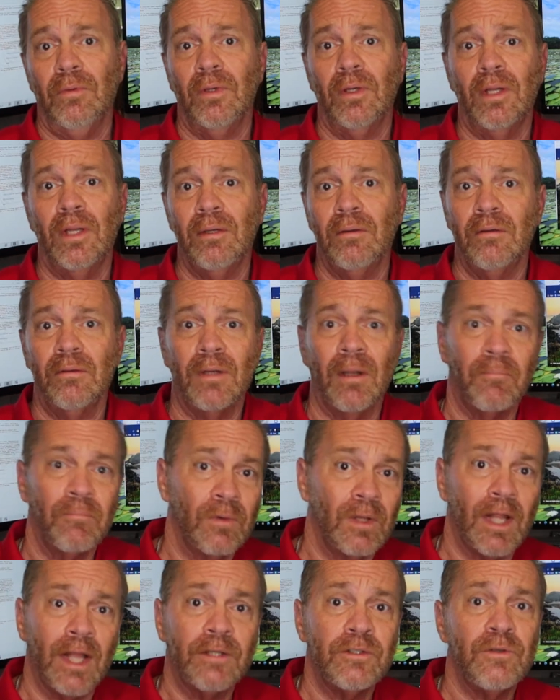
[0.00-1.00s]
And I'm
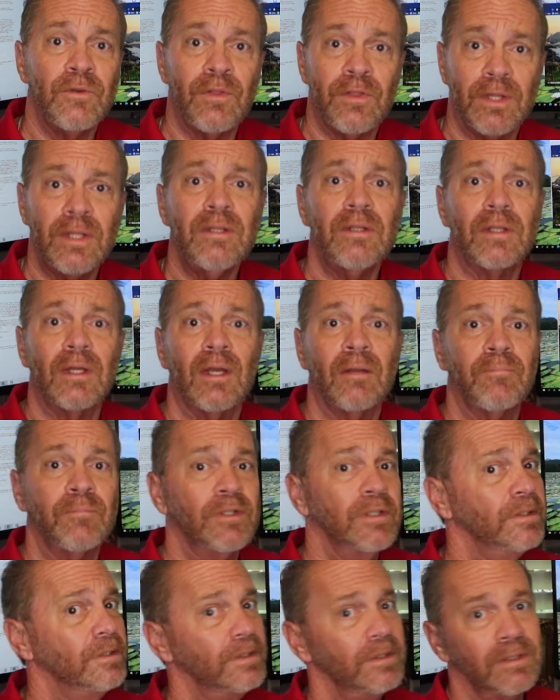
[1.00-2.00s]
glad you think that,
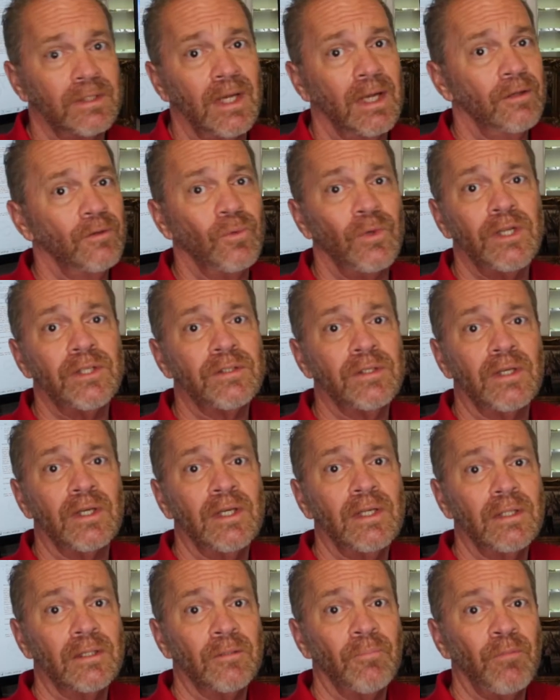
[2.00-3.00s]
but it's just not the way it's going
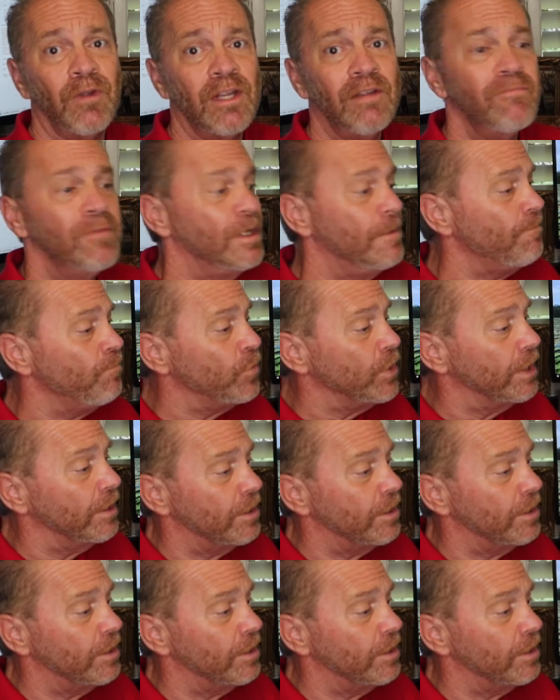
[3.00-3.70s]
to hit the pavement,